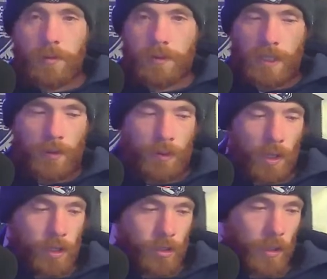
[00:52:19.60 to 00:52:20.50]
how you
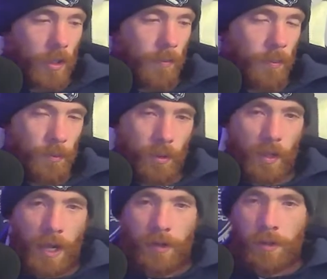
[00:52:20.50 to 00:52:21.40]
talk shit. I'd be good
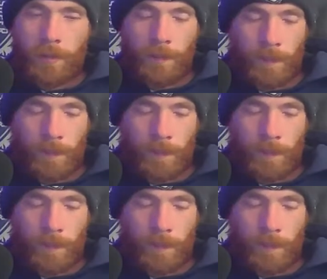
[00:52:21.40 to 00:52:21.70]
at it.